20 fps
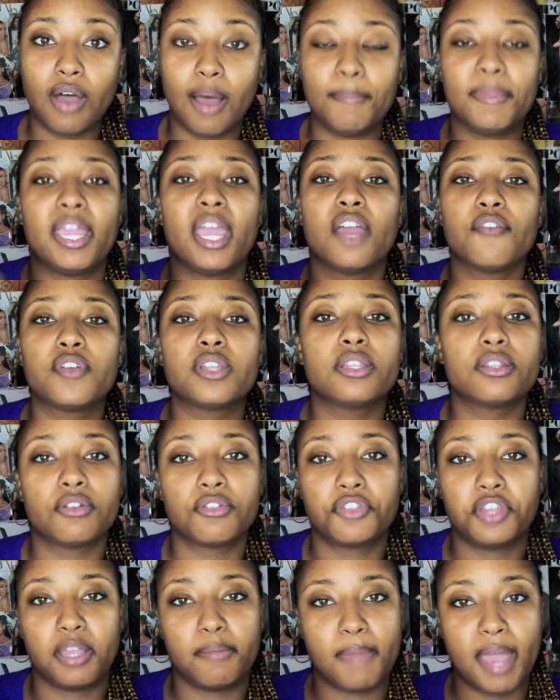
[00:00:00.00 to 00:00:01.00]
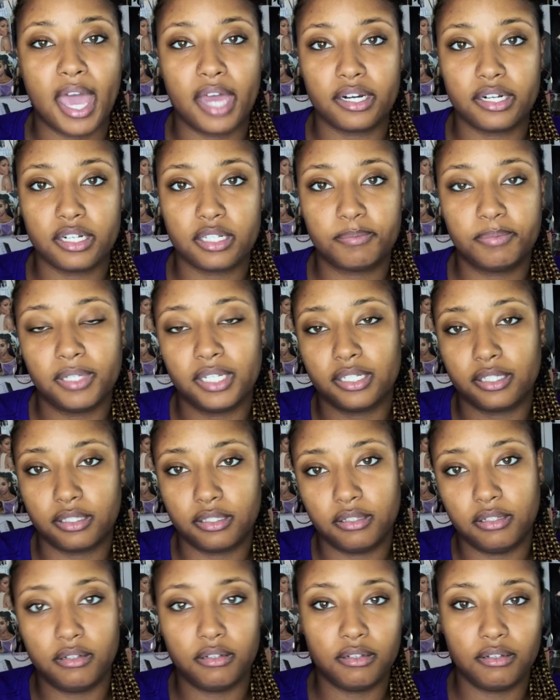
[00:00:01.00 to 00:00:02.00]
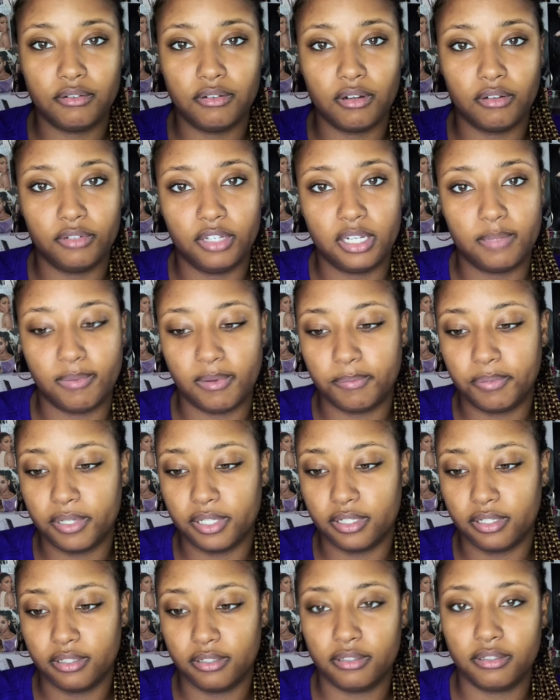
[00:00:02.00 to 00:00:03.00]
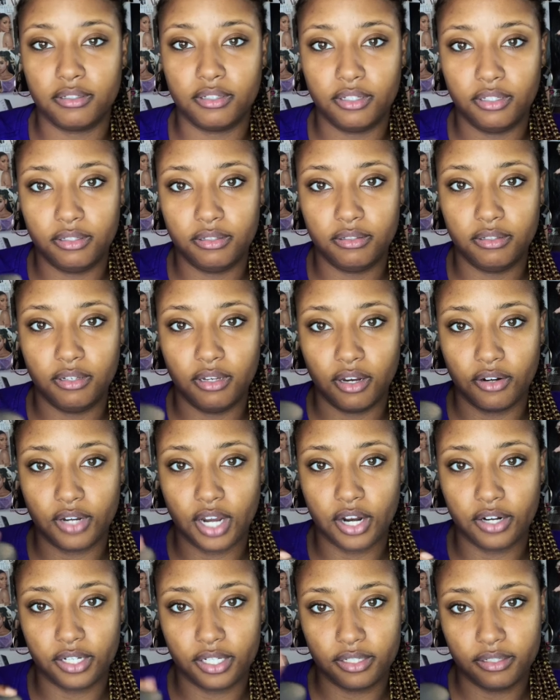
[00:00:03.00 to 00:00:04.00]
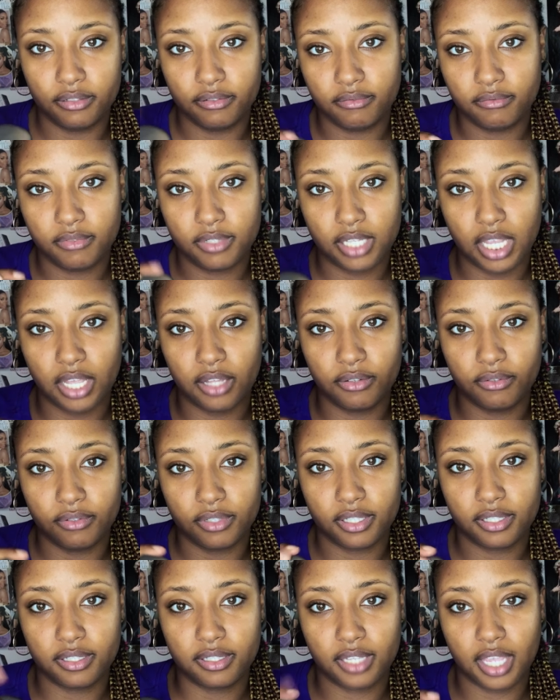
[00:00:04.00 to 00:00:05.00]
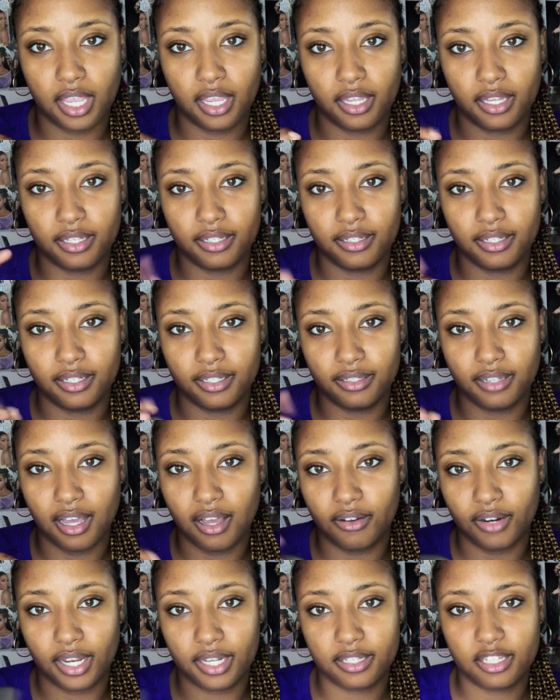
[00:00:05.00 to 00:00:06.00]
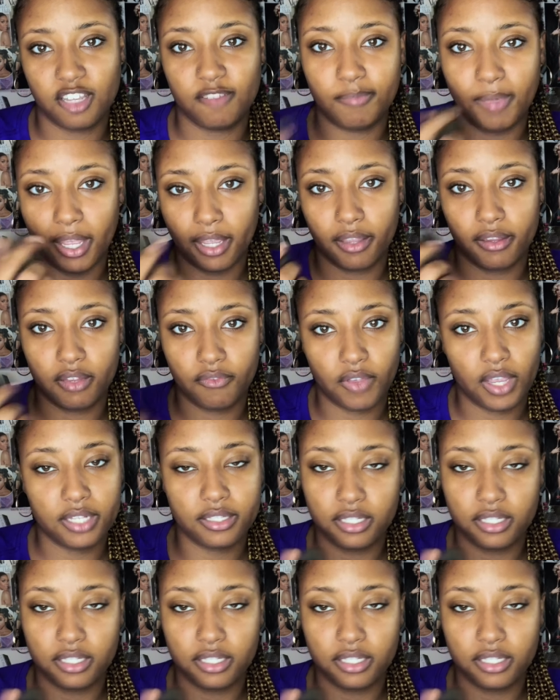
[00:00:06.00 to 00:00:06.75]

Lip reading: I mean, every little thing matters. Plus, you don't need to be putting your dirty cells and skin and all that stuff back in your face.